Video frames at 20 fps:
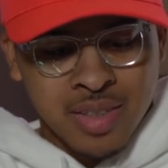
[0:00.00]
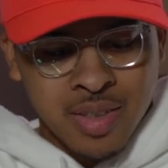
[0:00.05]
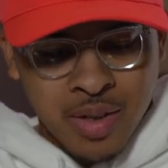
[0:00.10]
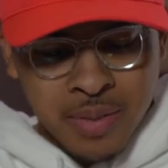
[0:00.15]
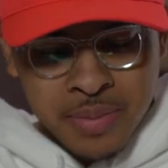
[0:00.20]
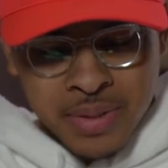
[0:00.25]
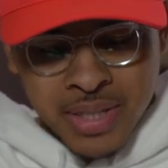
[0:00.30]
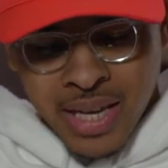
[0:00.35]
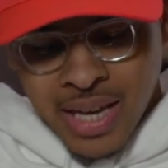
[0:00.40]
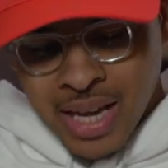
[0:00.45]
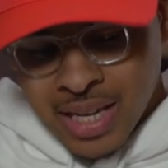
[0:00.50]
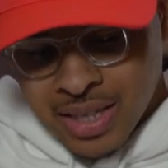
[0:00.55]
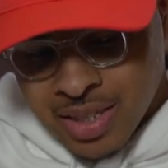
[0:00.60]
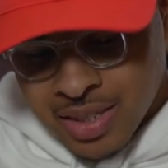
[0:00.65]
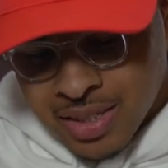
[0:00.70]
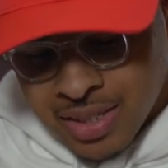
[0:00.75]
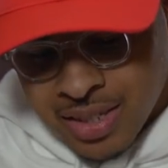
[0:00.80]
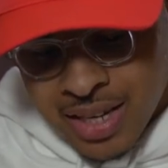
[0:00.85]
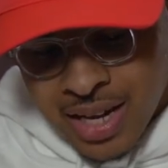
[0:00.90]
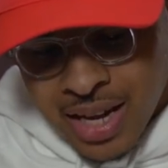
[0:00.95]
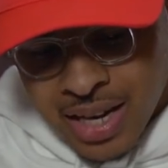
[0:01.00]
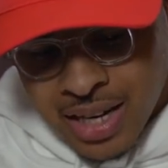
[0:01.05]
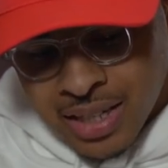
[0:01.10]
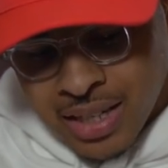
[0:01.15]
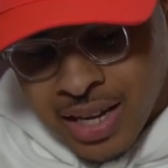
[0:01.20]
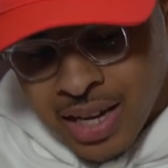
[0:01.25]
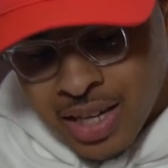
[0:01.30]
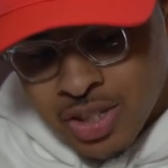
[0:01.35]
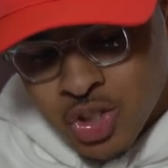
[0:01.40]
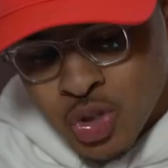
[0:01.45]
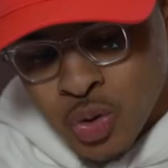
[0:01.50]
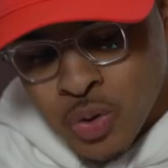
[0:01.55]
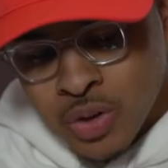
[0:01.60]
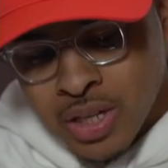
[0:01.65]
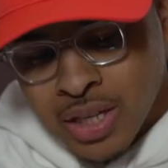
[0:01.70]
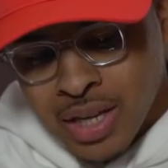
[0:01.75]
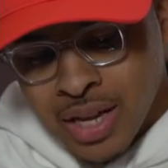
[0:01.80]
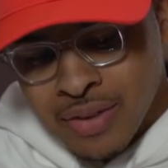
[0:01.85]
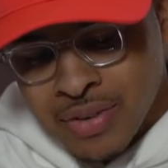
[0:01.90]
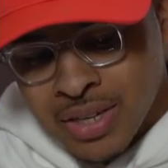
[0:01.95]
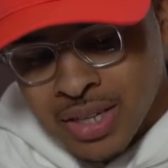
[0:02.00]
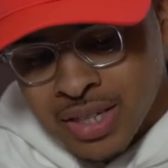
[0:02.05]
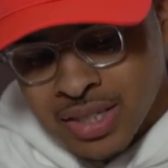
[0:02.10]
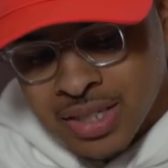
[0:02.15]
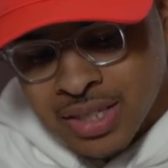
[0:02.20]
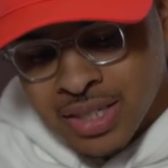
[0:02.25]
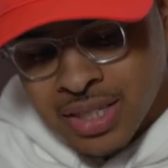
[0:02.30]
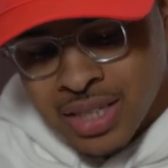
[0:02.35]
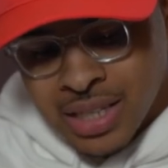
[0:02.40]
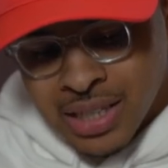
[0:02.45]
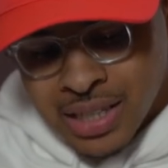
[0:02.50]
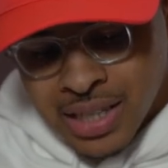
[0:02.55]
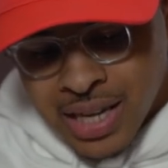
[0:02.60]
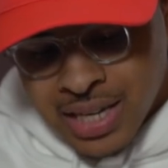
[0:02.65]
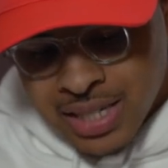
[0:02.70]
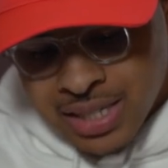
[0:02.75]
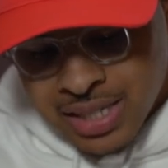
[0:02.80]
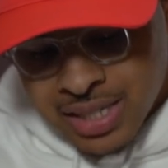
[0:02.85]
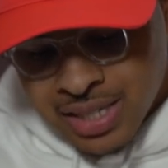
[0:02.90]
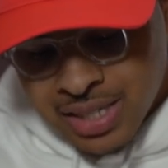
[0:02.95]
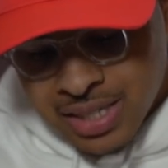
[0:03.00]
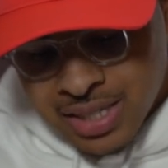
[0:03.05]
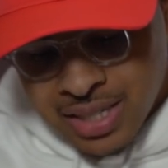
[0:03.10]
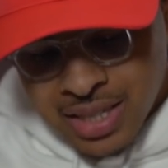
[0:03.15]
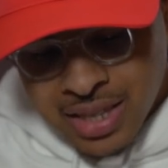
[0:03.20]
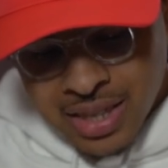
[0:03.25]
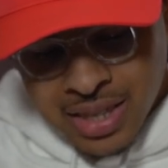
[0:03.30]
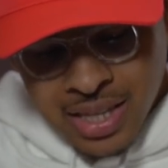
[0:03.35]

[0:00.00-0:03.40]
know what I'm saying? Got the kind of like Jordan 11 laces,